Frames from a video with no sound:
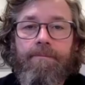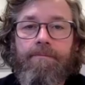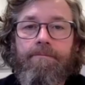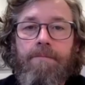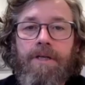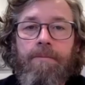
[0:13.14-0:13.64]

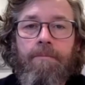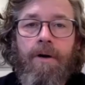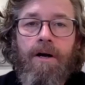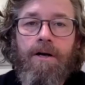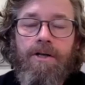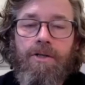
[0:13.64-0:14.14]

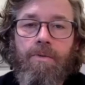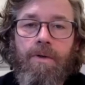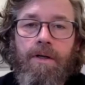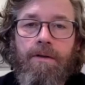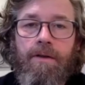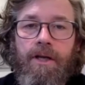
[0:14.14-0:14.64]
mid-March,
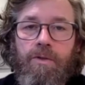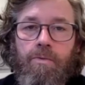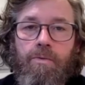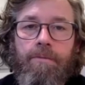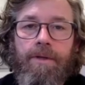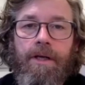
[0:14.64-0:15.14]
when things
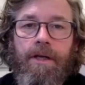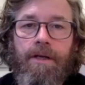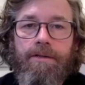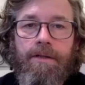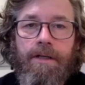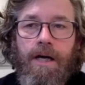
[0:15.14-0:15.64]
were beginning
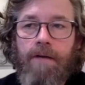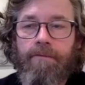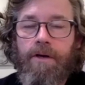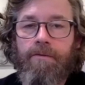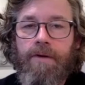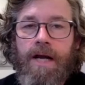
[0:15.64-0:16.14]
to kind of
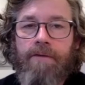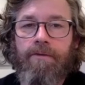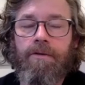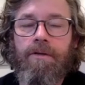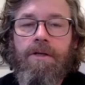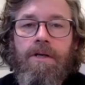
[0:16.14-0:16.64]

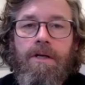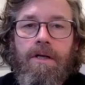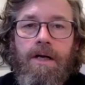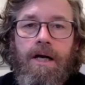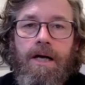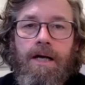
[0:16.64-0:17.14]
unravel,
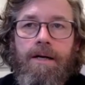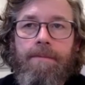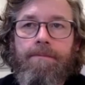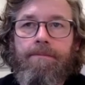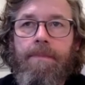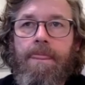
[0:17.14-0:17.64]

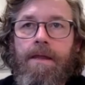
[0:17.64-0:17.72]
um,